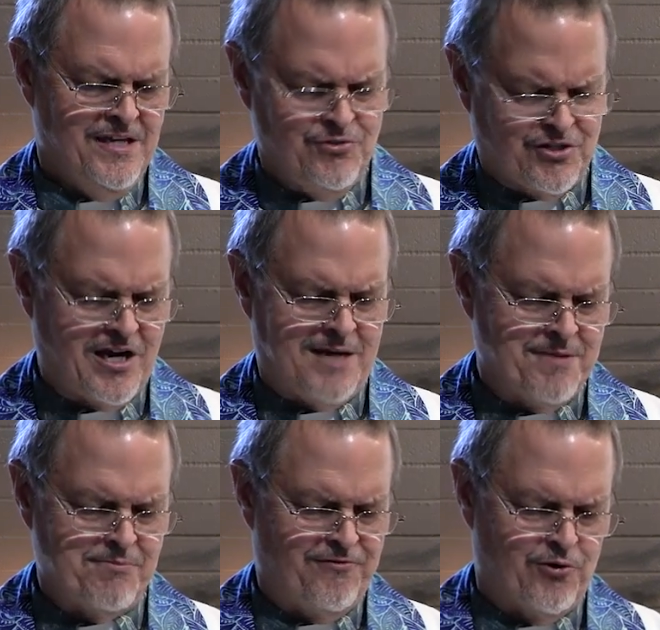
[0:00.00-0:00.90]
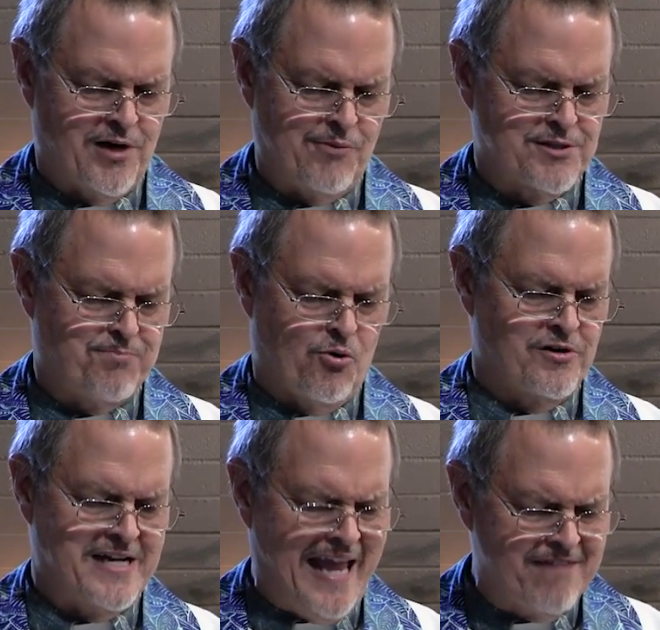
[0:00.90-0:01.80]
You saw me before I was
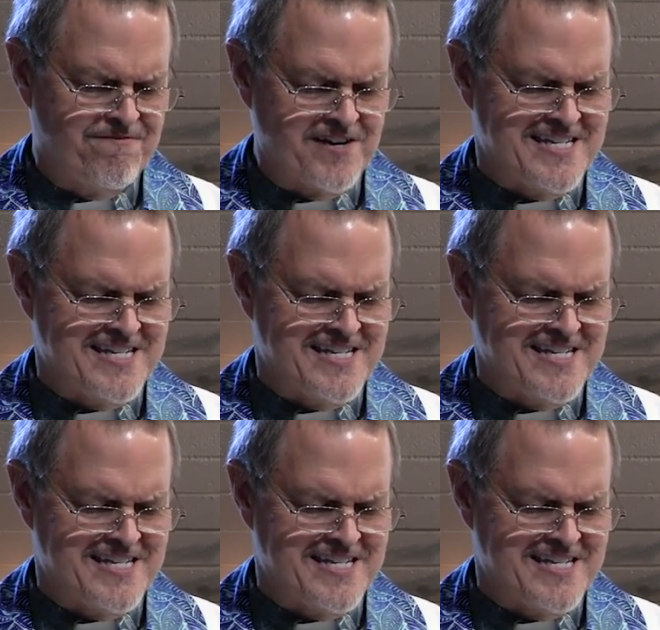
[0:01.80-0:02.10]
born, and every